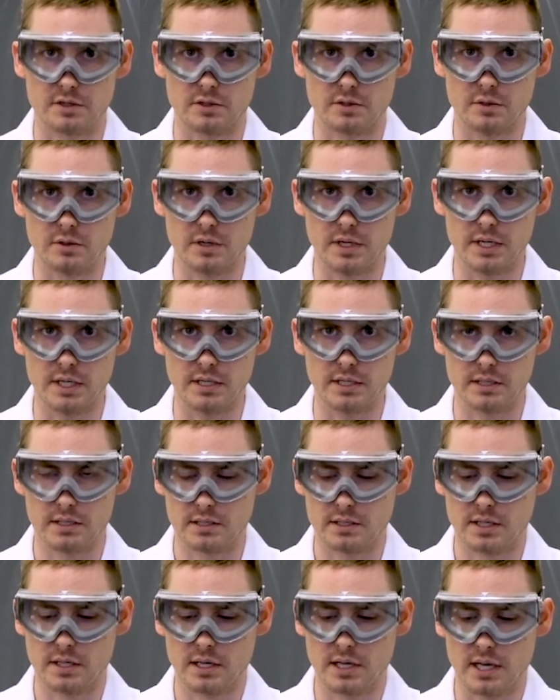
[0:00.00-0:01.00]
chloride.
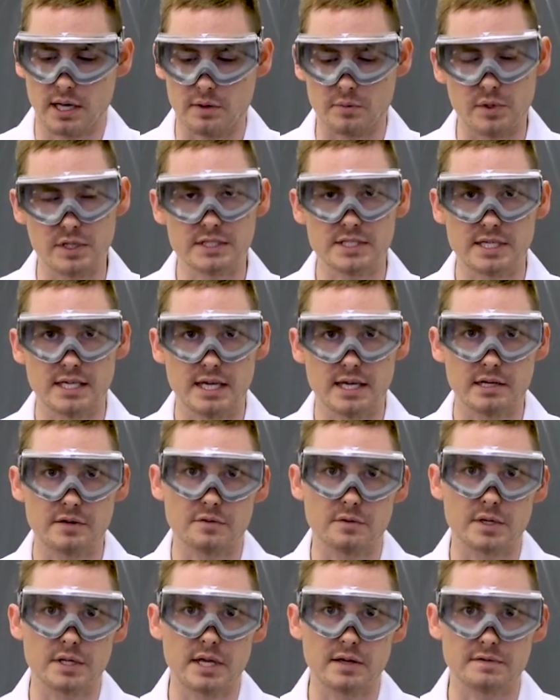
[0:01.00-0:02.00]
And once again,
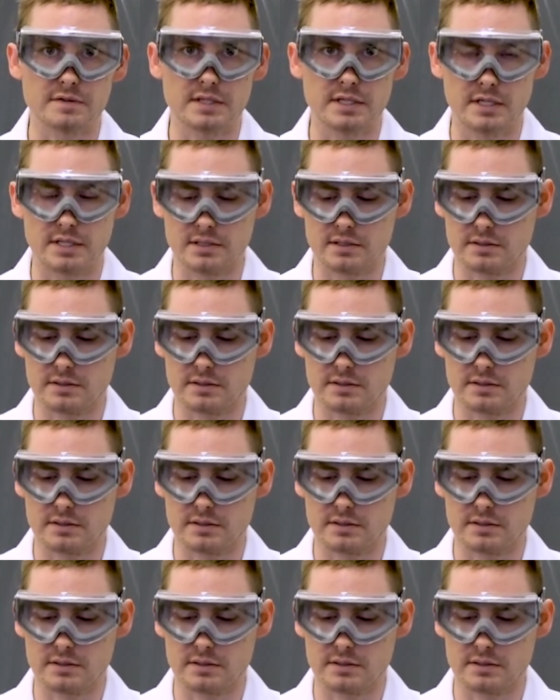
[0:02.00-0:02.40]
if we left it